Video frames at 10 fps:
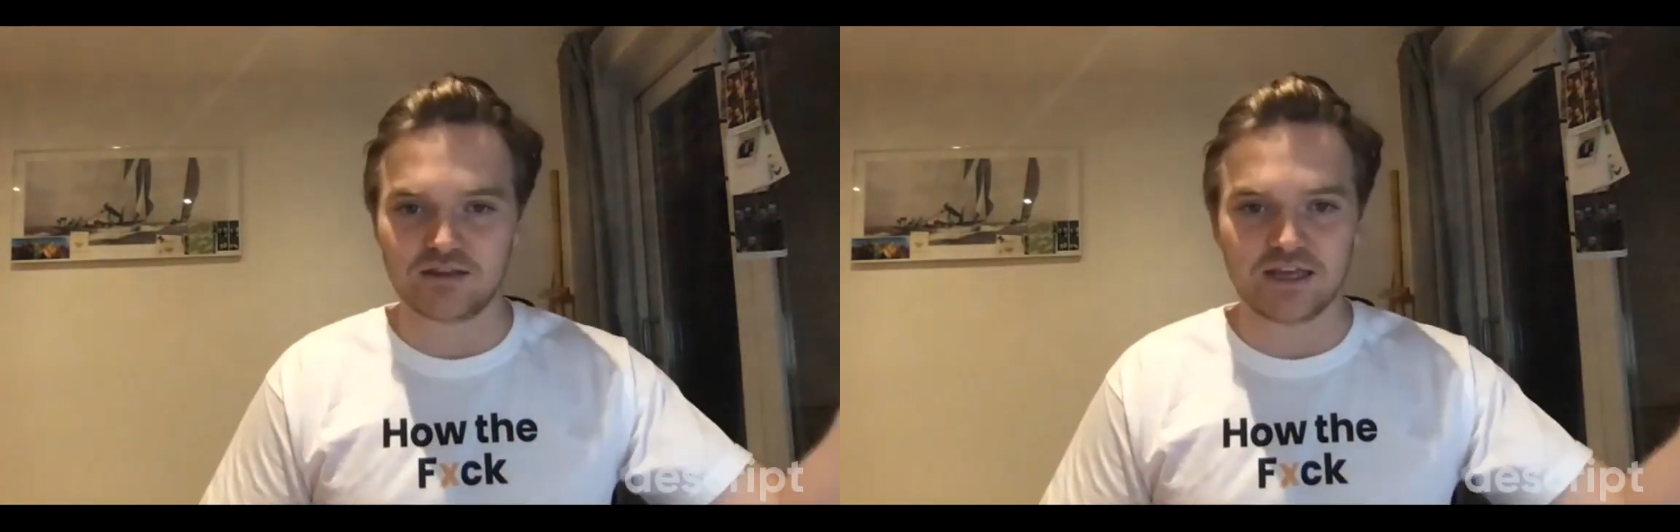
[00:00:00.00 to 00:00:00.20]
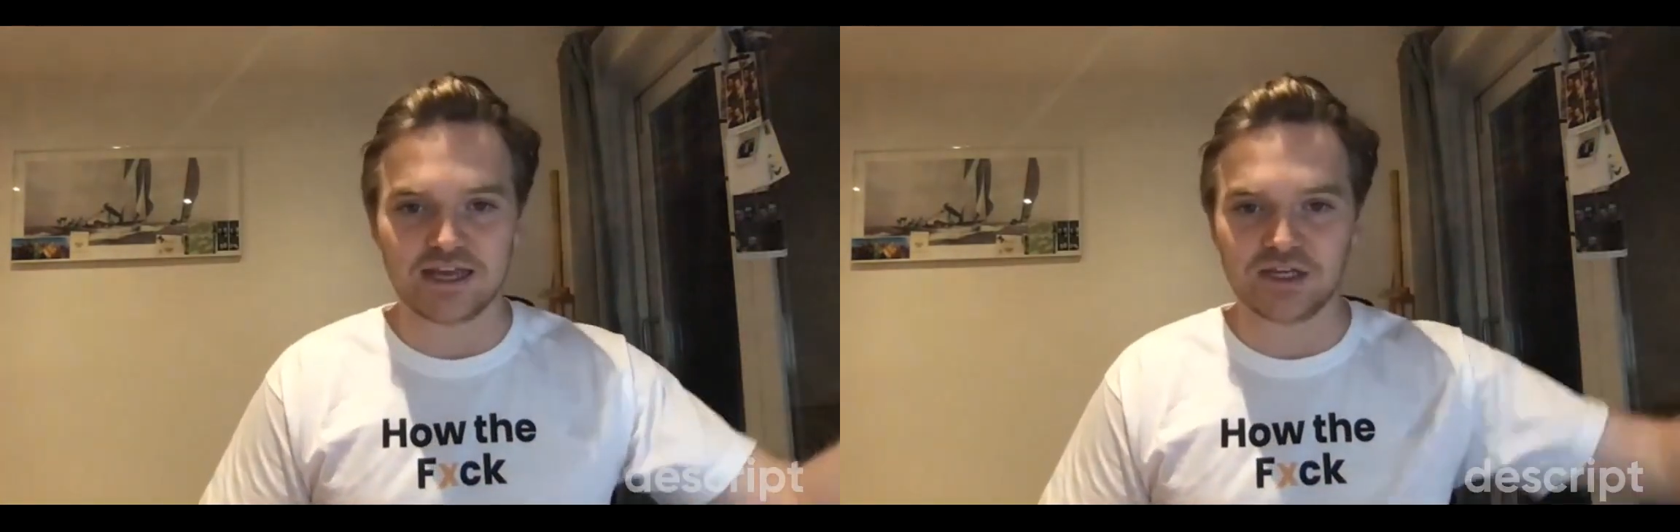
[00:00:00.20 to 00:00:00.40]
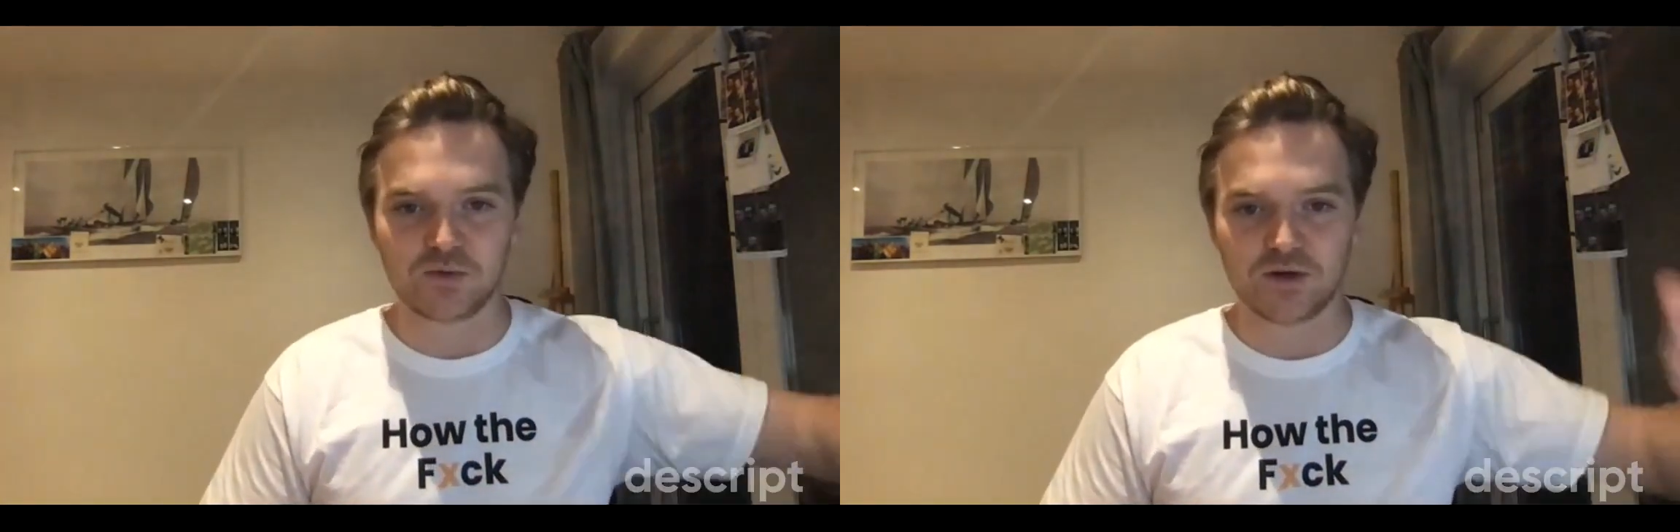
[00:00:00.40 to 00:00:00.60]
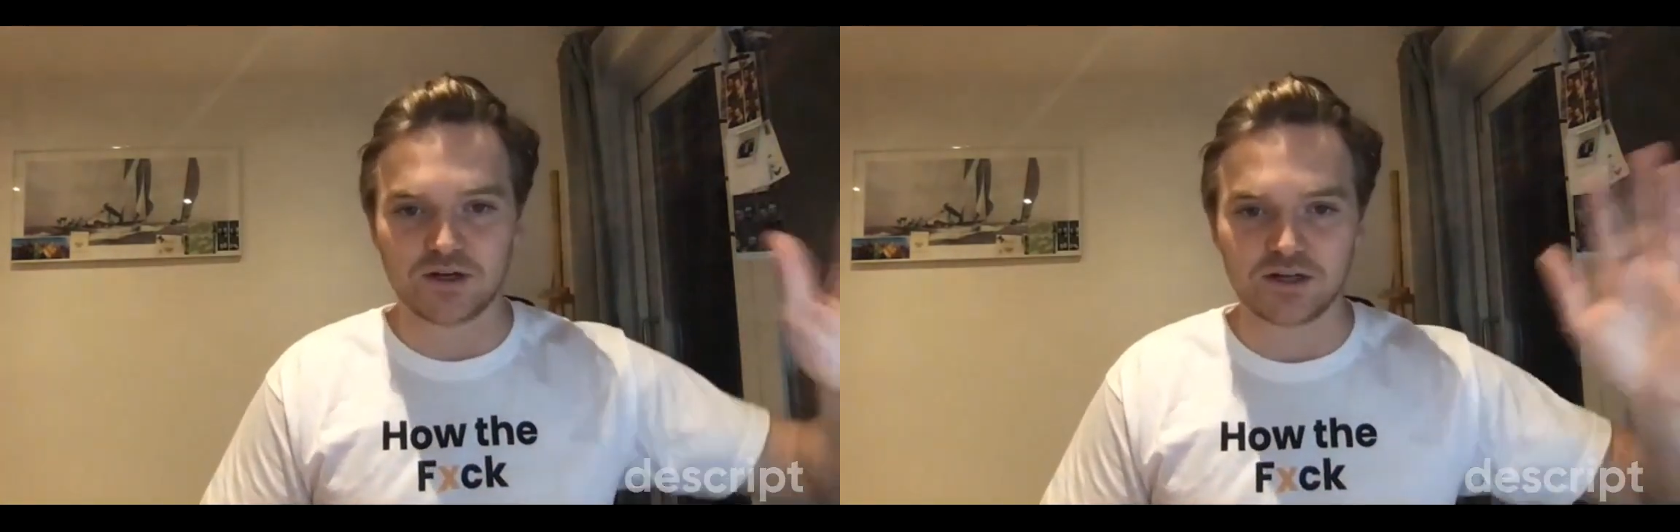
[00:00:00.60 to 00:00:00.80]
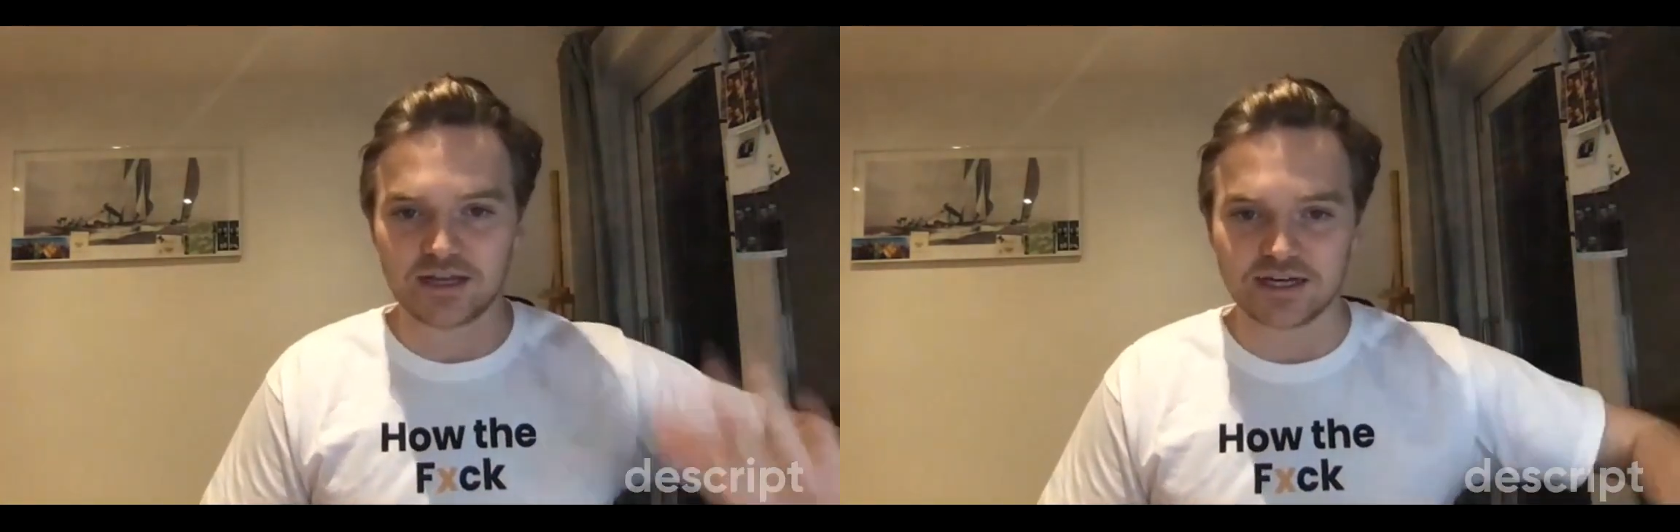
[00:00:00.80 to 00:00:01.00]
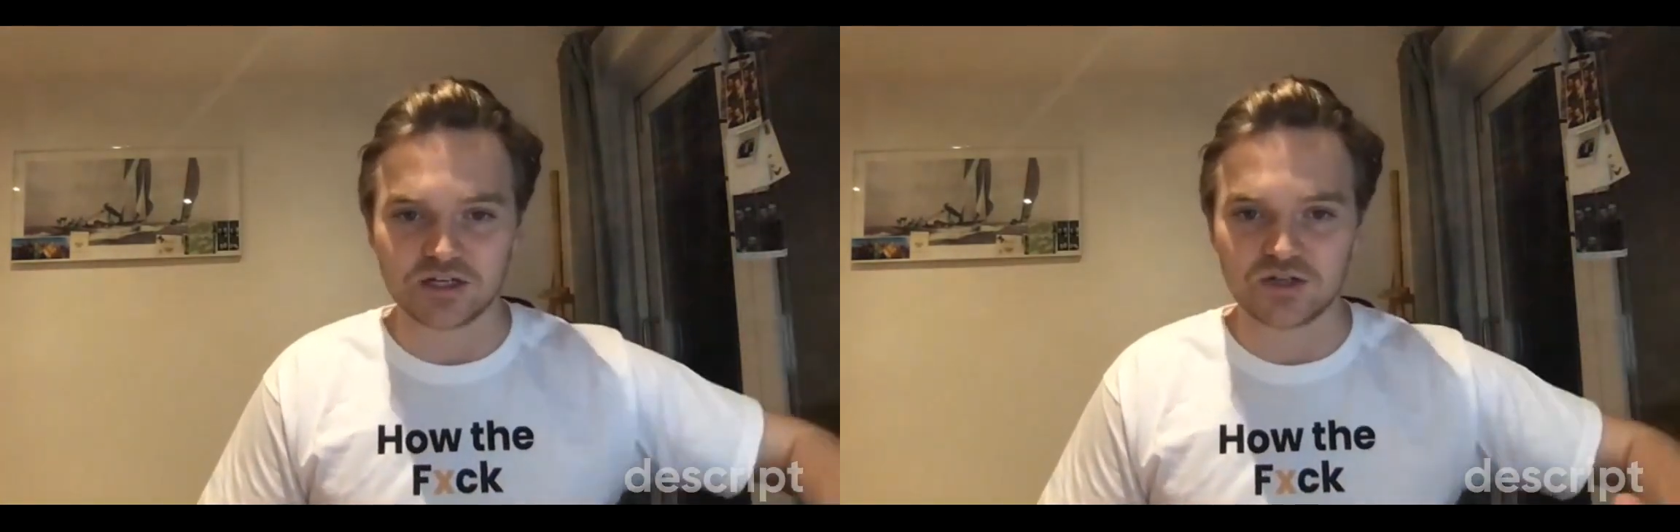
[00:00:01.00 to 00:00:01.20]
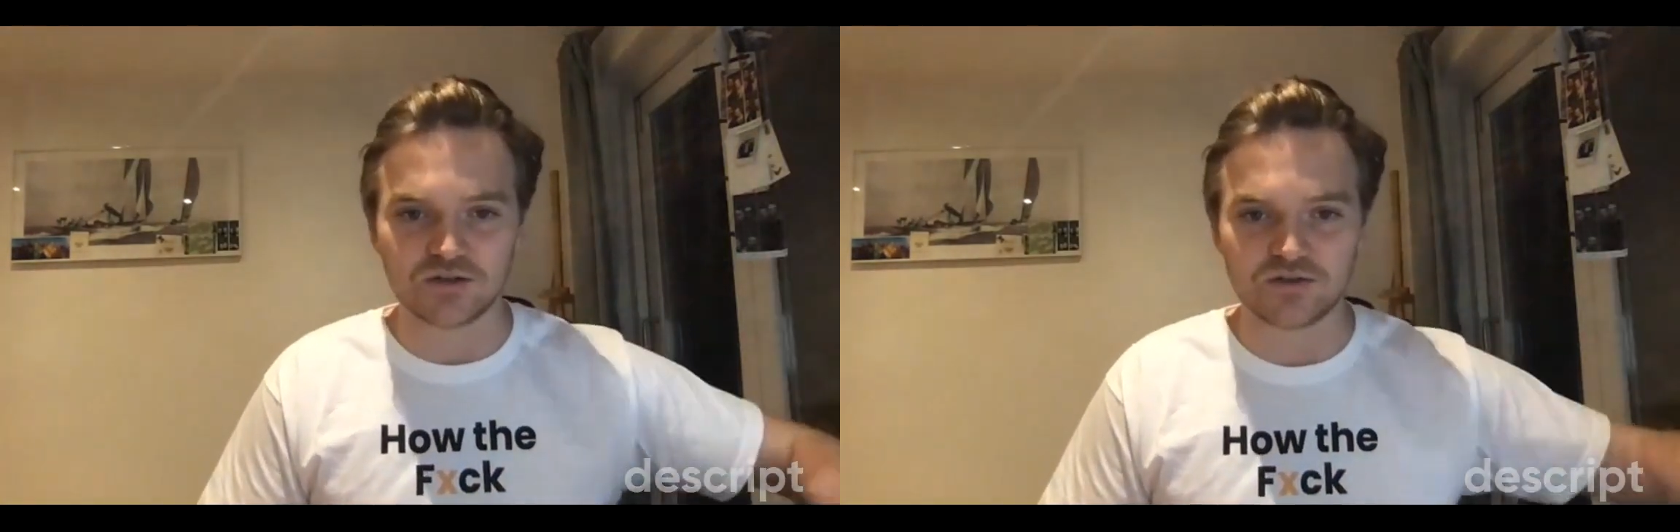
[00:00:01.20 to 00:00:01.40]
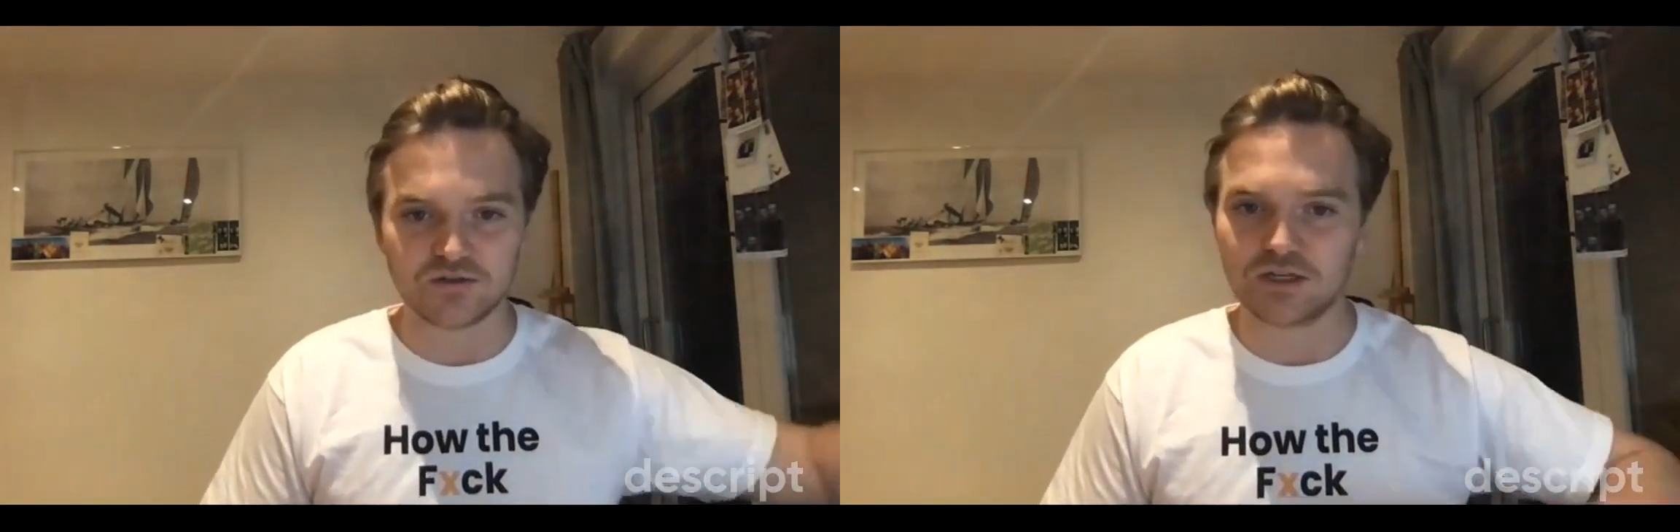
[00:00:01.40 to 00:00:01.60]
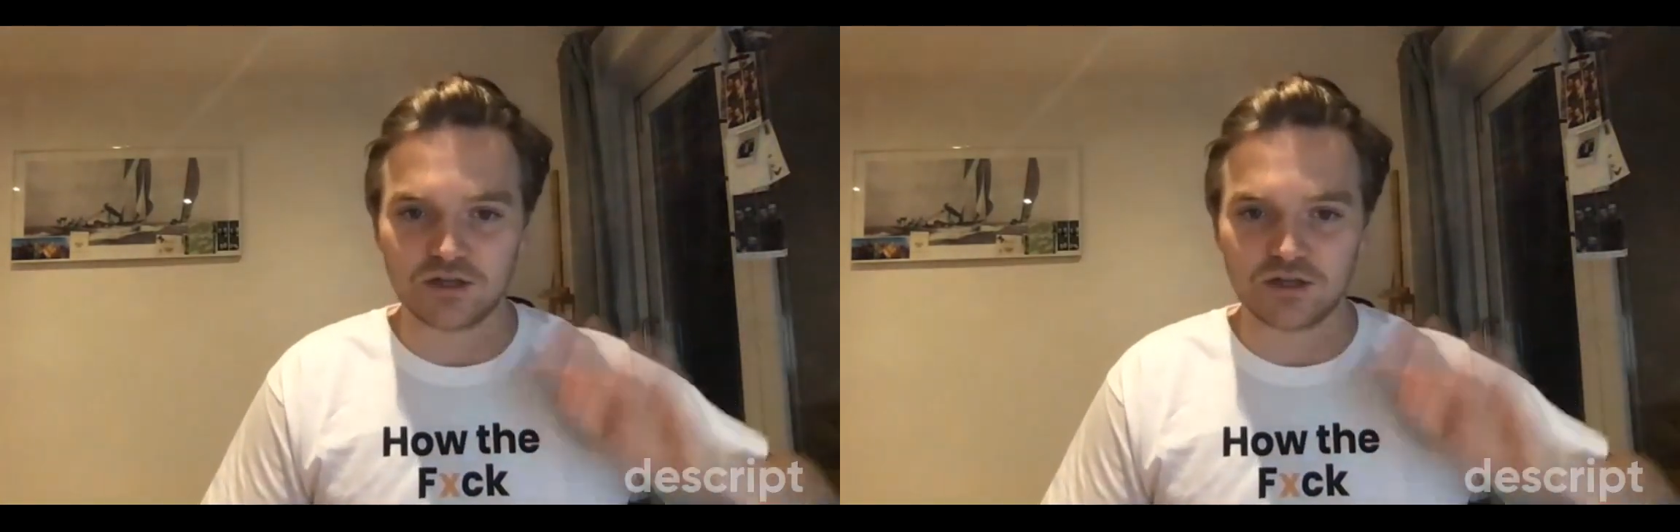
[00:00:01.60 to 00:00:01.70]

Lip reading: the H1, the H2?